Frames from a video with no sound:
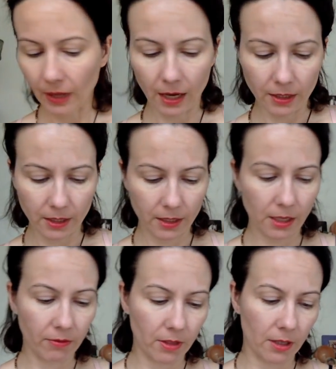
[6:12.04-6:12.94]
I
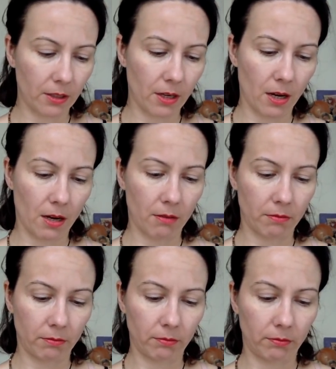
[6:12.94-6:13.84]
received it
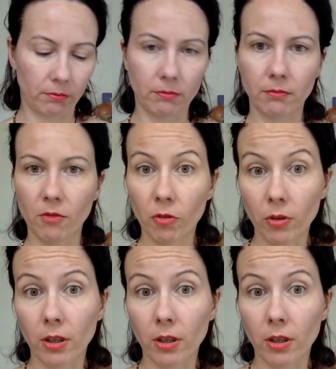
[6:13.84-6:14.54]
for